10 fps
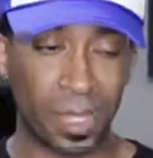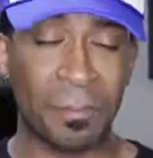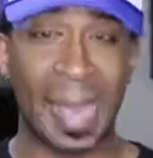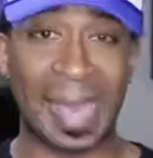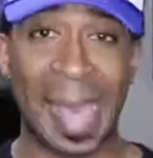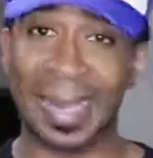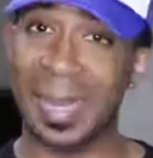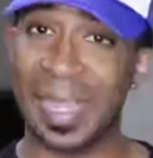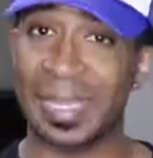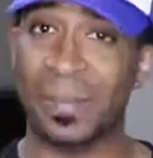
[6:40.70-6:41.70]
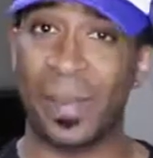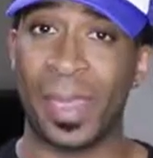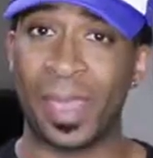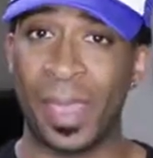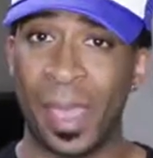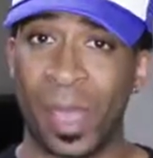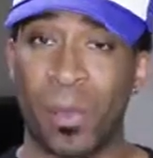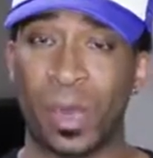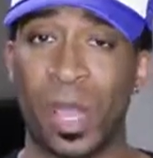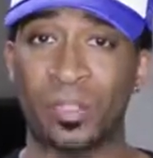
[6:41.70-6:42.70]
My God, and he had to pay
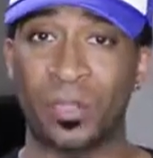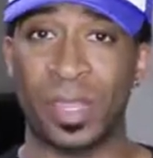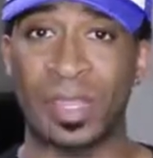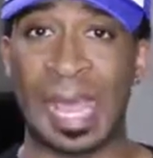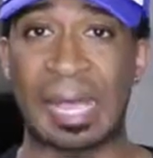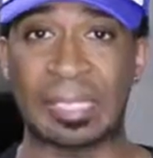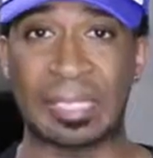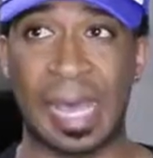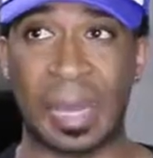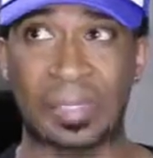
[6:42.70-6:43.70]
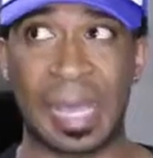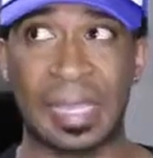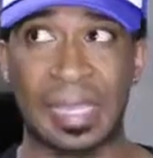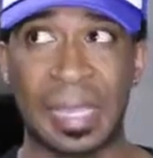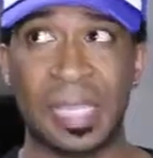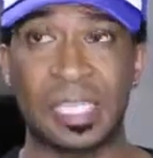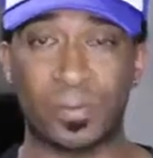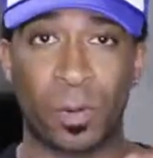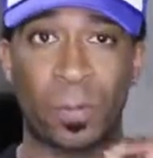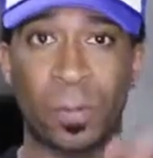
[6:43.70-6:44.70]
$100,000, and I think his
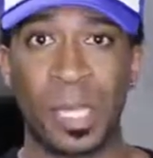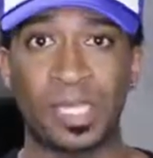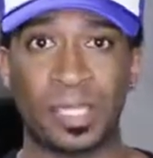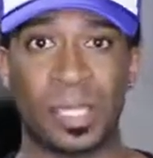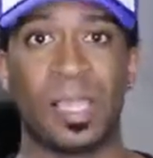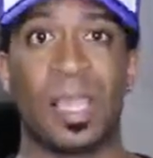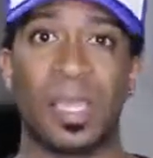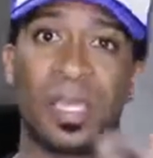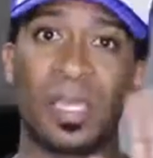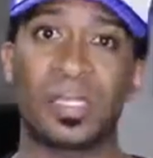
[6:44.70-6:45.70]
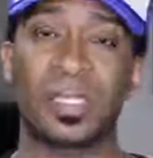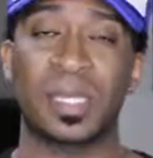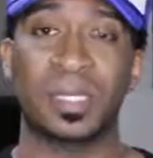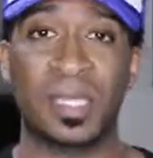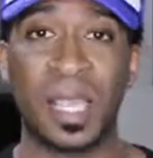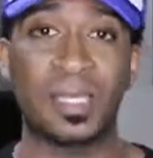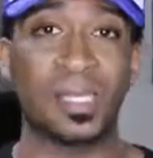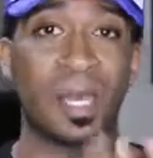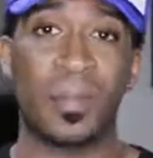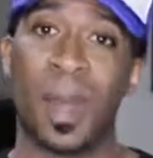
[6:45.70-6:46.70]
probation is
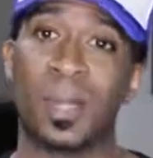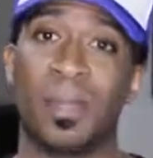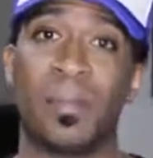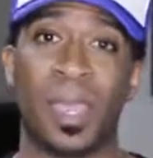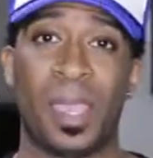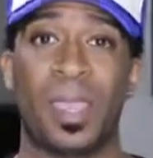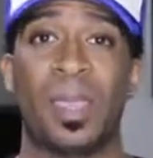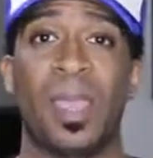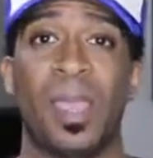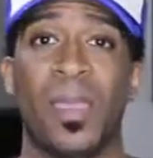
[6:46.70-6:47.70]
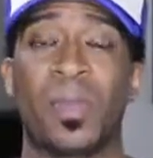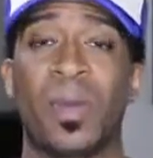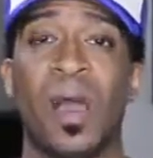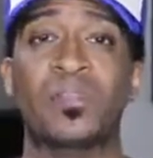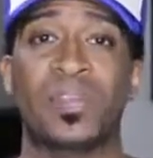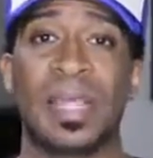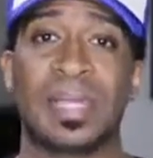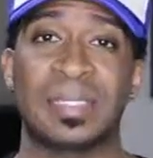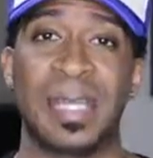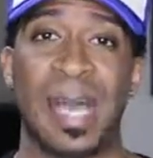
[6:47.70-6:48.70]
contingent upon him paying the
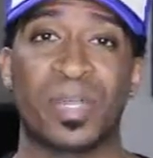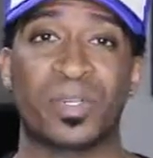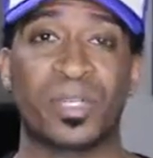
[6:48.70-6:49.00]
$100,000.